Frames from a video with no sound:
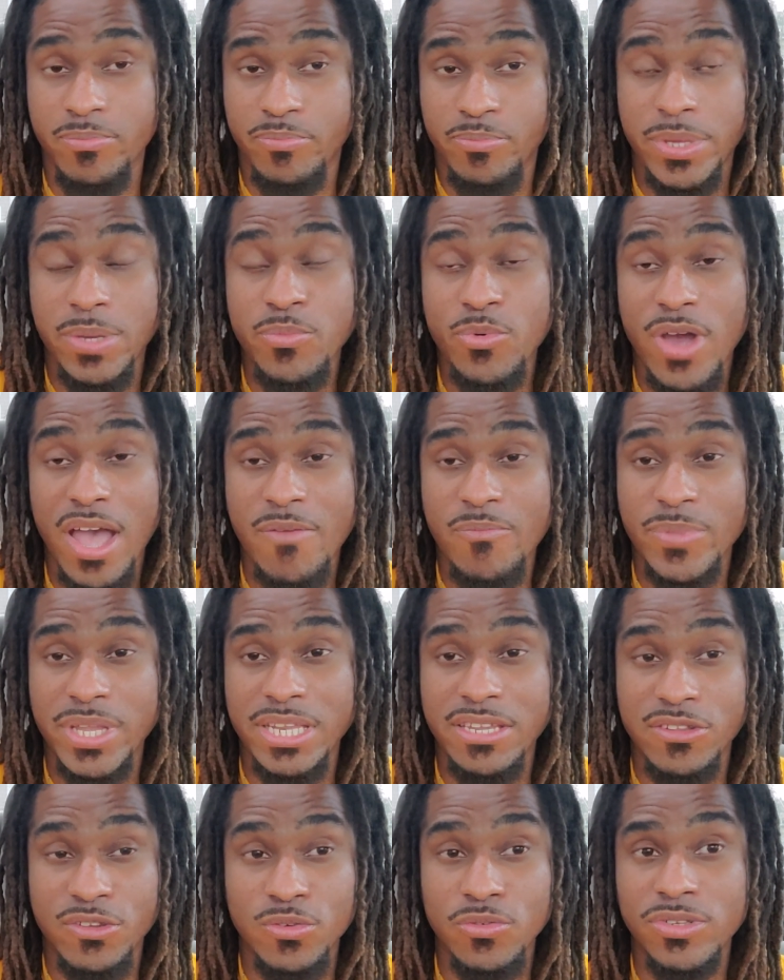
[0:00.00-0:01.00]
people have
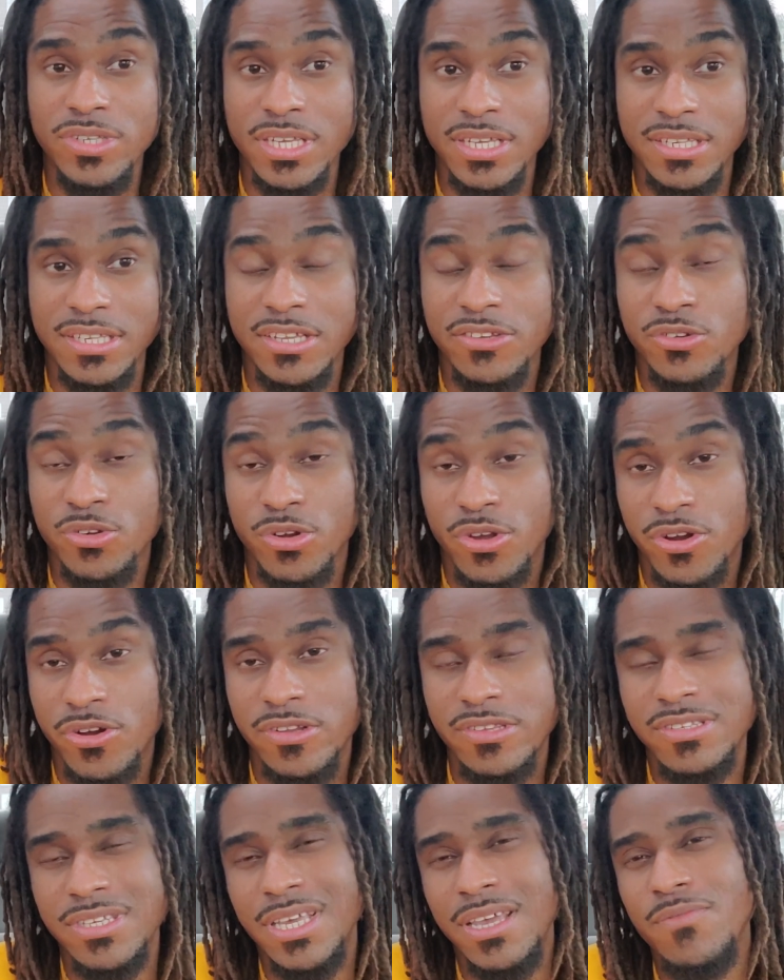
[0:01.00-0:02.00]
been using digital
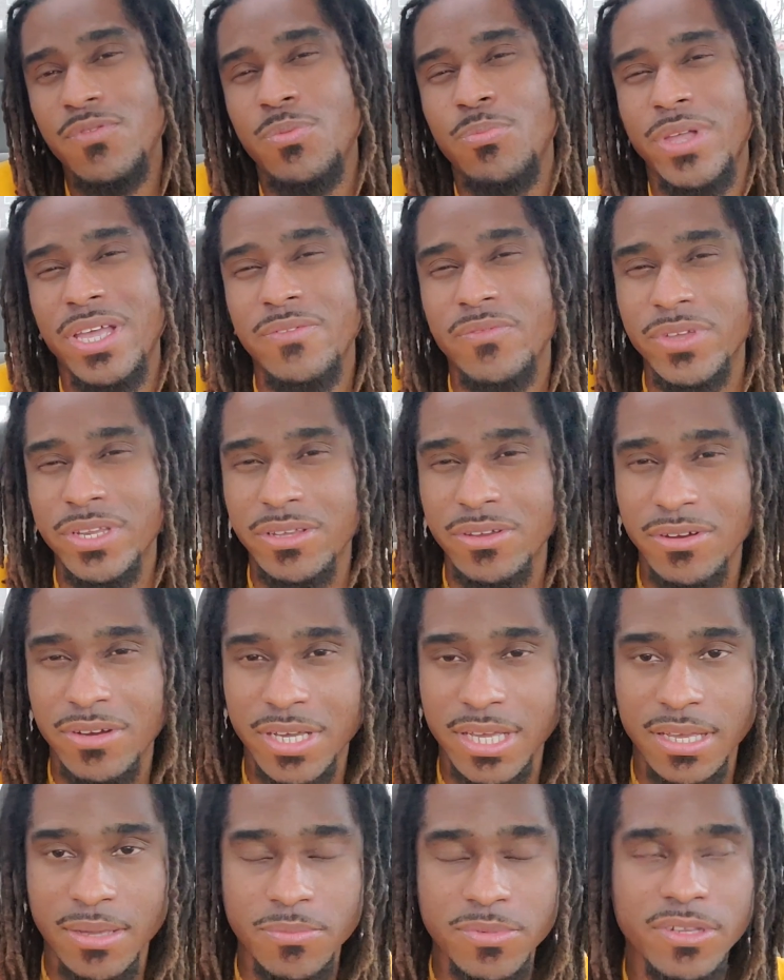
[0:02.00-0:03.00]
currency, if you play video
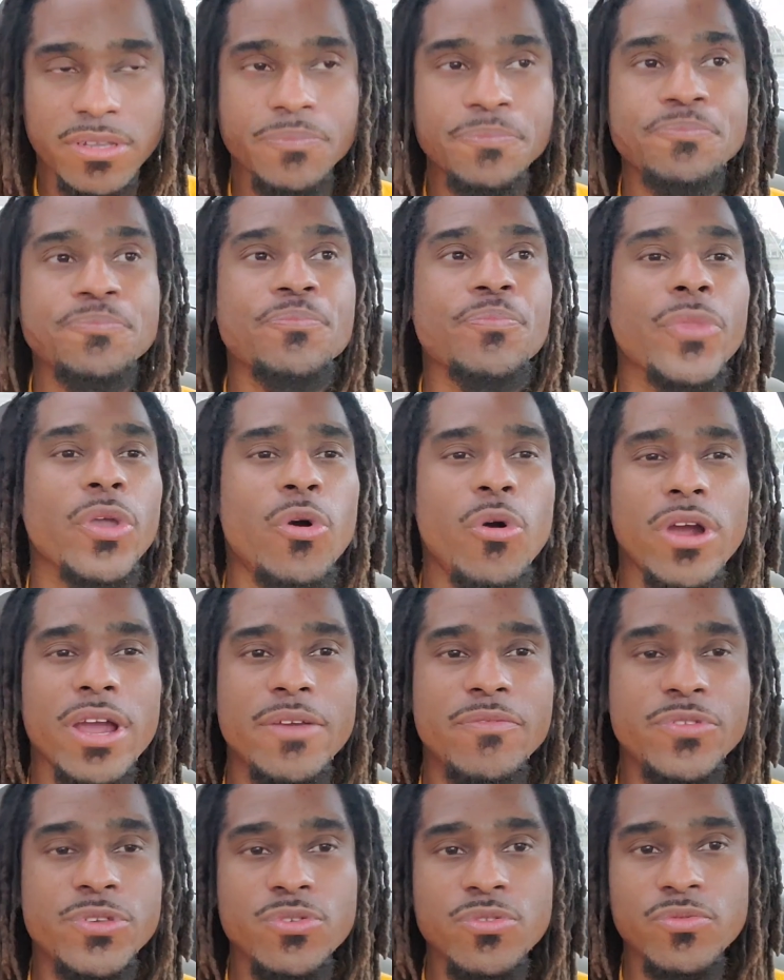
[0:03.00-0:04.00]
games, or
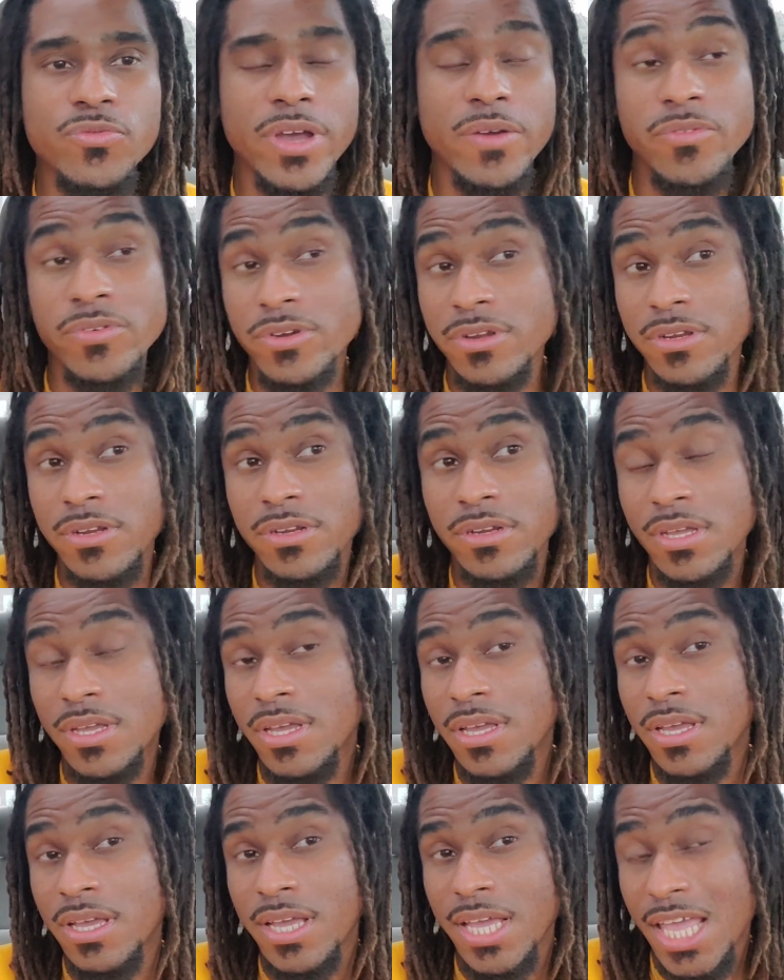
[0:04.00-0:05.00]
if you've ever,
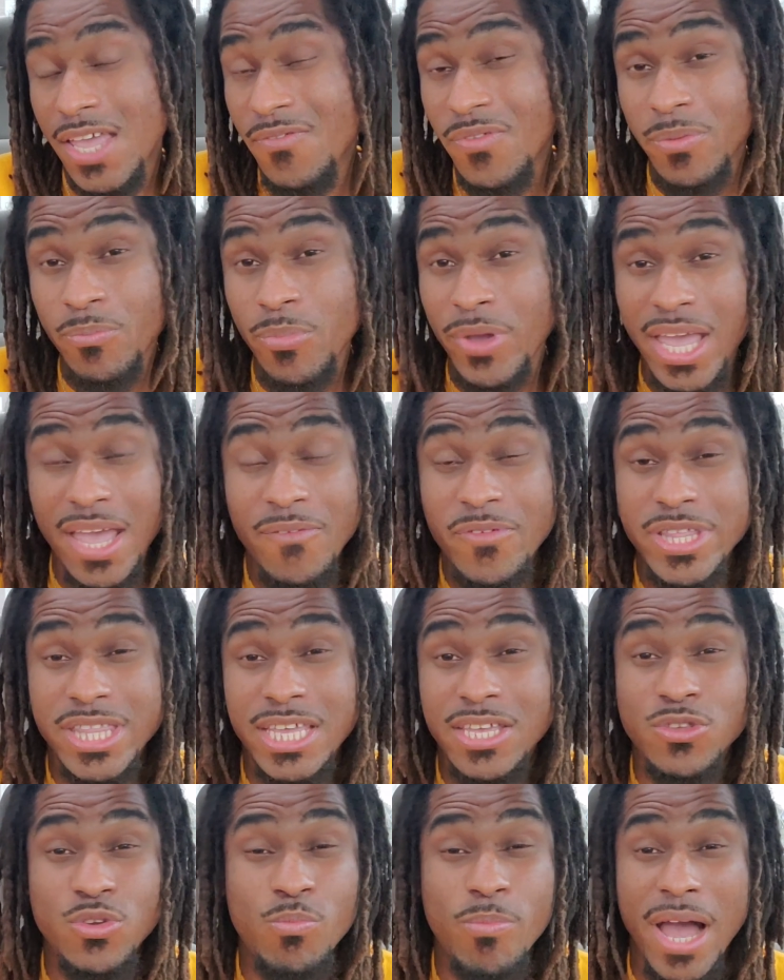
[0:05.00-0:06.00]
even
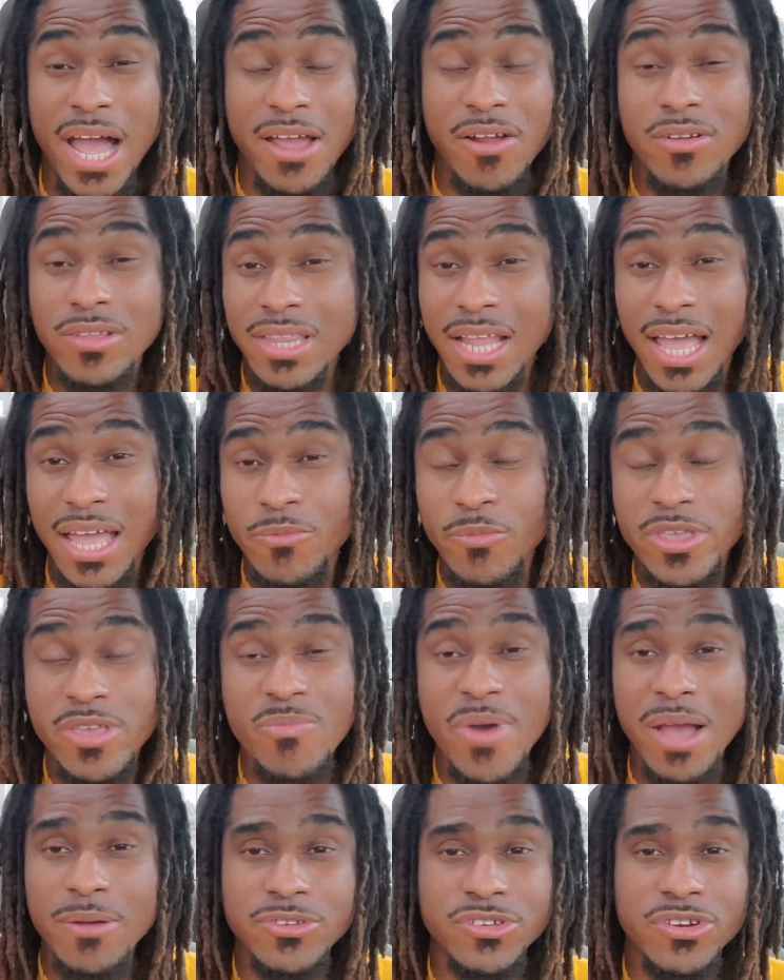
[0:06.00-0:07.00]
everything you buy online, when you
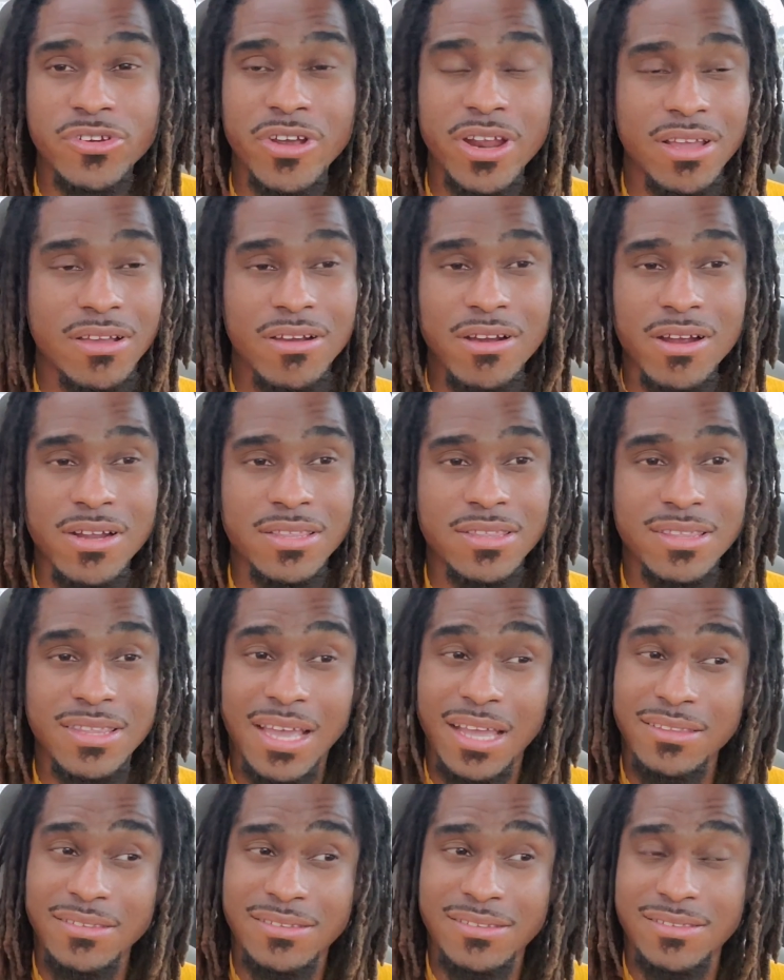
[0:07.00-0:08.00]
buy with your credit card,
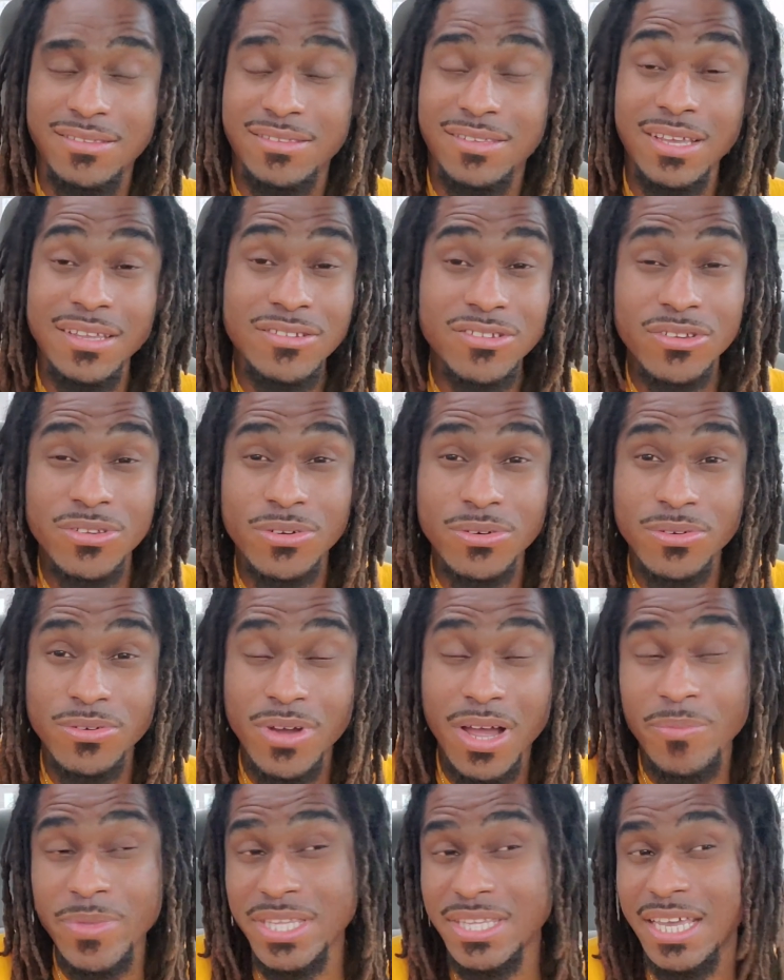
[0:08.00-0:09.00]
that's digital.
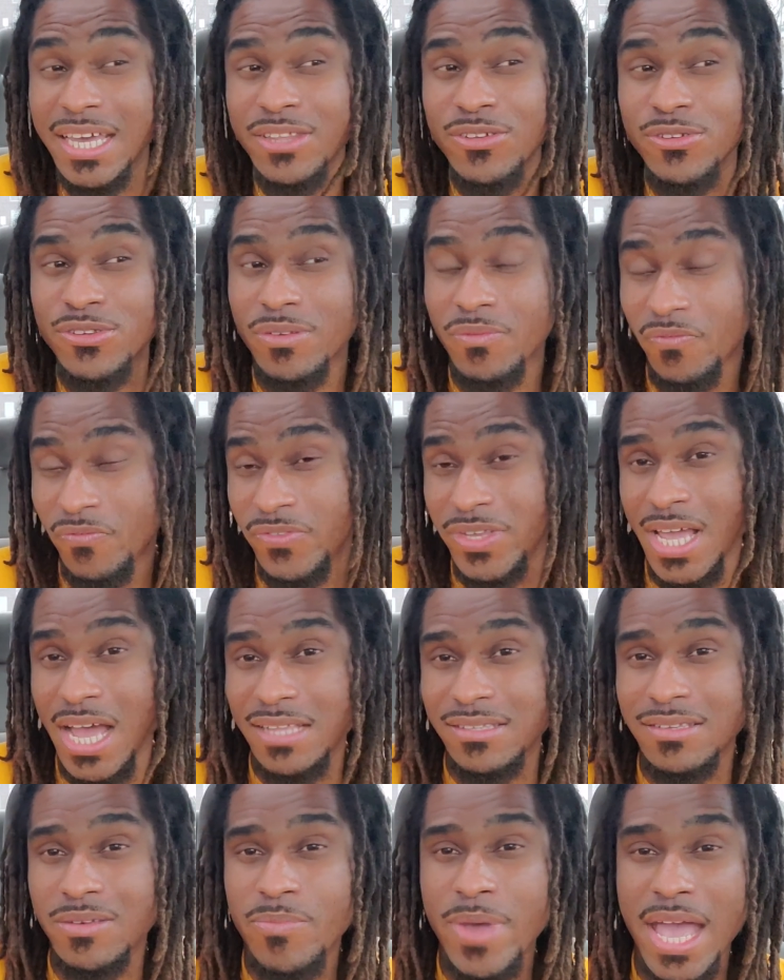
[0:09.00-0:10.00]
Yeah, there's some
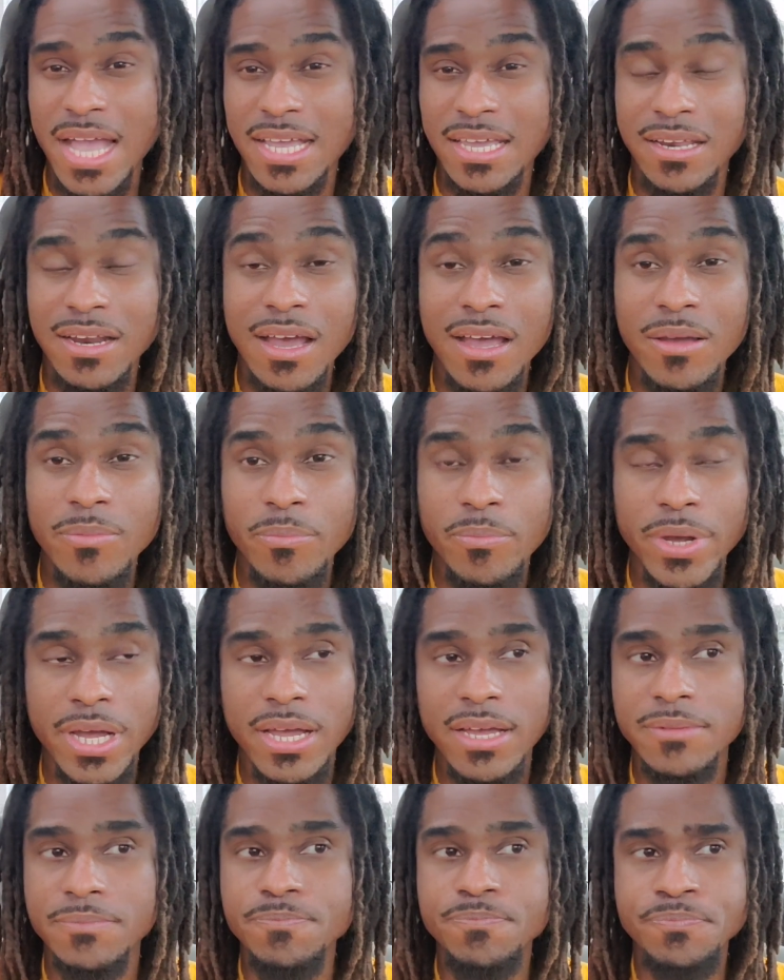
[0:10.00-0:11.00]
fiat to back it up,
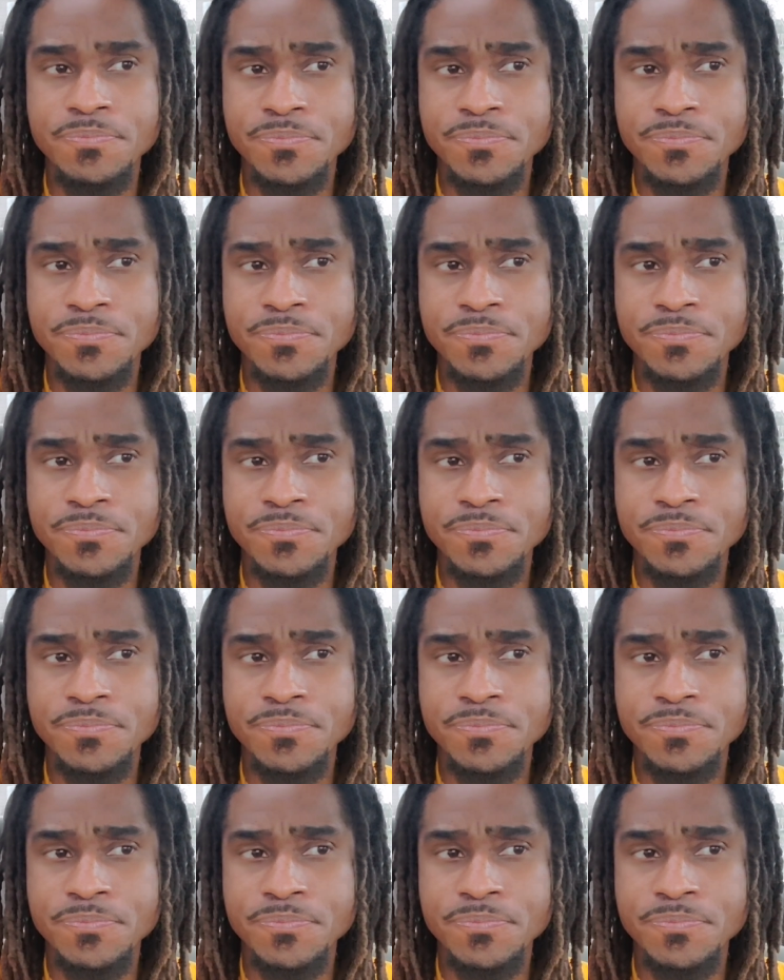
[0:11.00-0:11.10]
but